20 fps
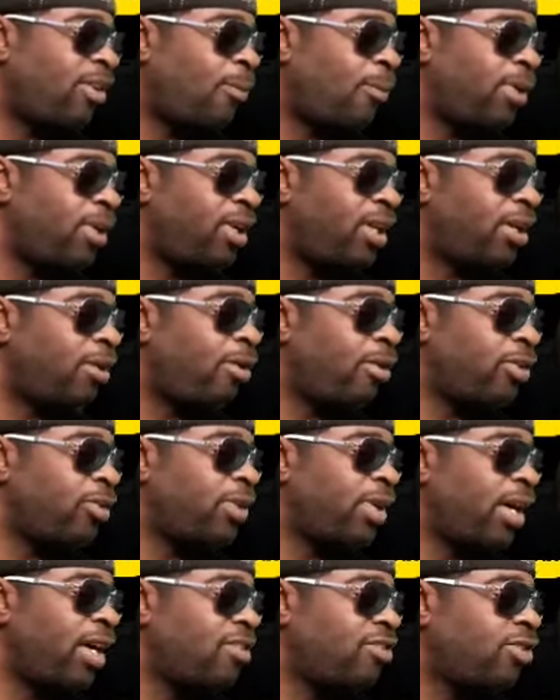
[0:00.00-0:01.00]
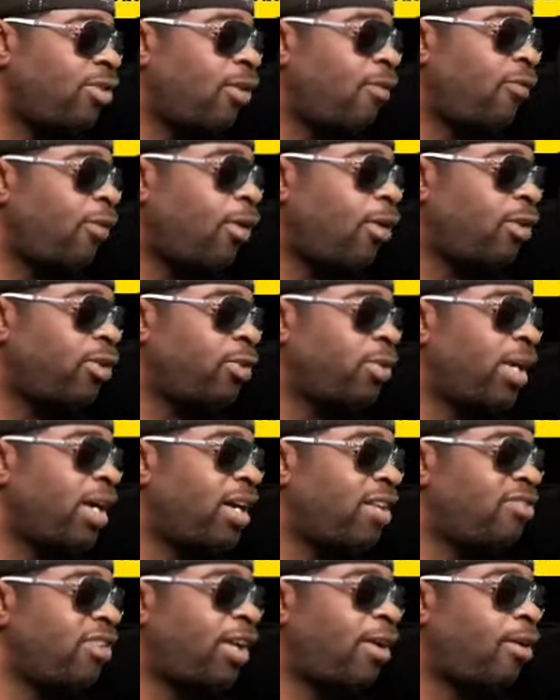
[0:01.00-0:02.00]
I want to let all you guys know, for all you
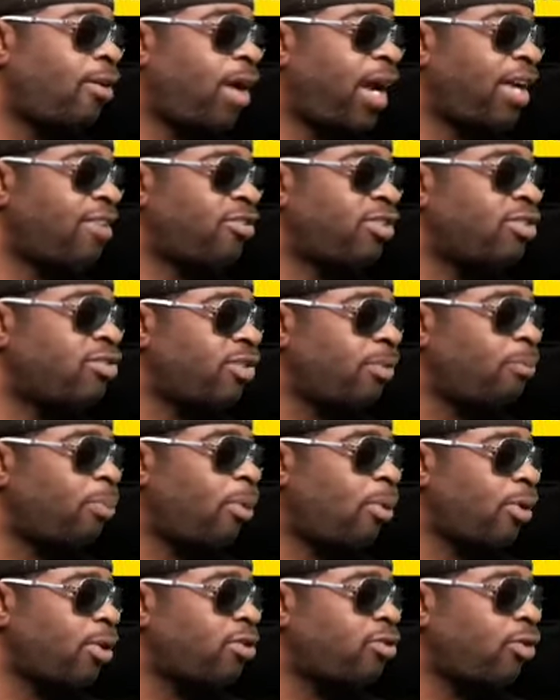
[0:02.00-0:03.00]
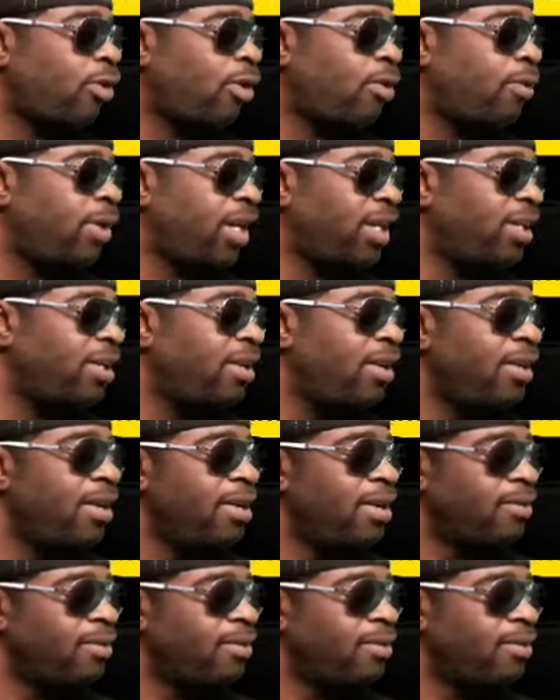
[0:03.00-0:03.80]
guys that are actually supporters already,